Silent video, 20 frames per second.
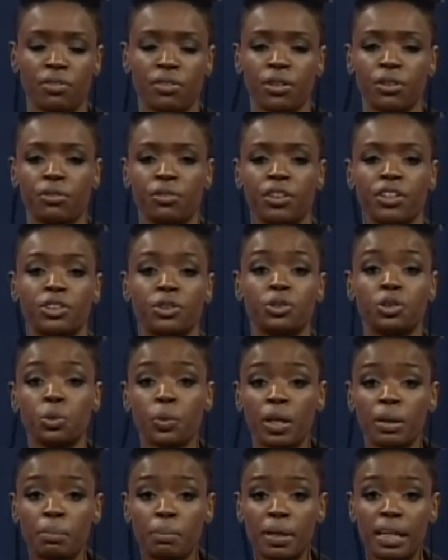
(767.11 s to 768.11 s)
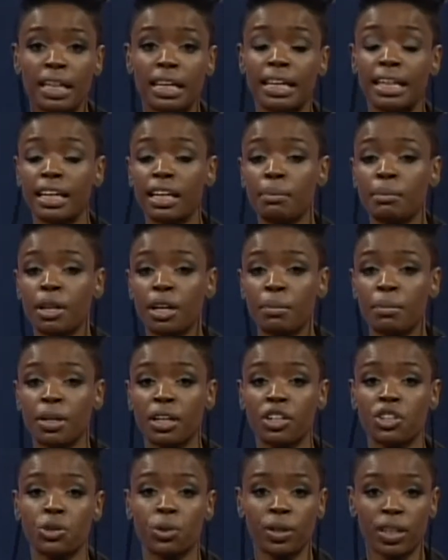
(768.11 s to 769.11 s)
feel free to tweet me, email
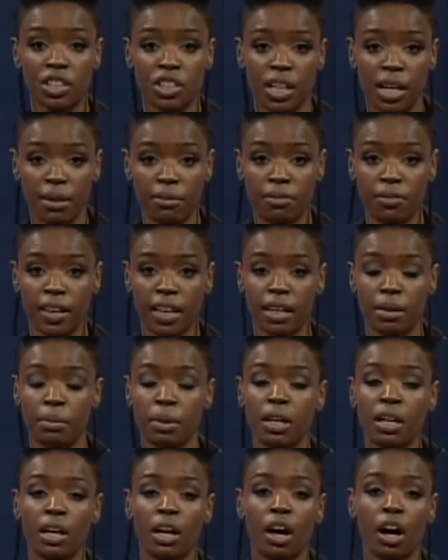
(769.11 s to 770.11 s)
me, join the Jam Fam.